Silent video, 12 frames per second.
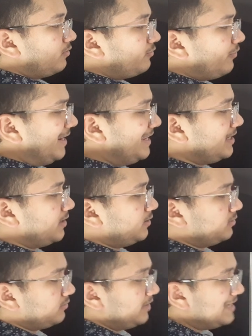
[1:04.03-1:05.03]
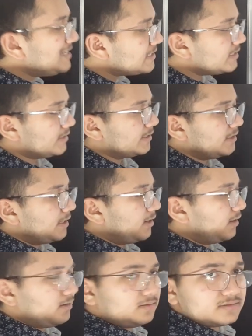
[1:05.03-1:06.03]
very easy,
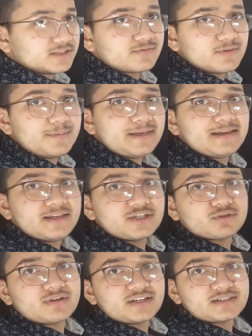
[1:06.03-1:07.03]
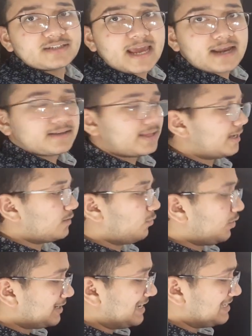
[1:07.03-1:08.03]
this will be easy to understand that
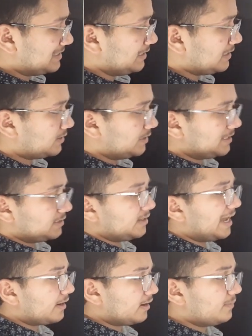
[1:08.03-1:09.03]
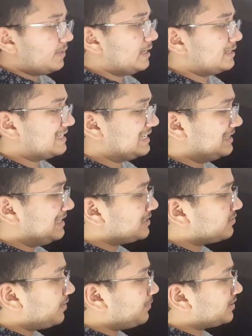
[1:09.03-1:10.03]
what is this diagram is.
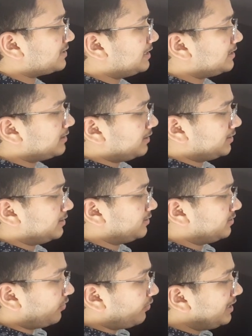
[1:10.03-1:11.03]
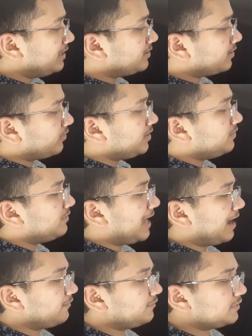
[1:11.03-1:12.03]
This represent the green. In the green we
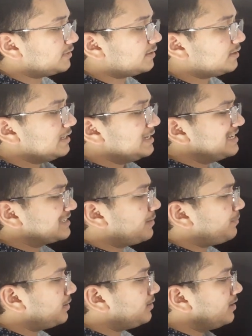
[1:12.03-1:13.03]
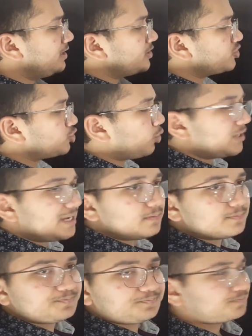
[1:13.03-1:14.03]
have the simple sodium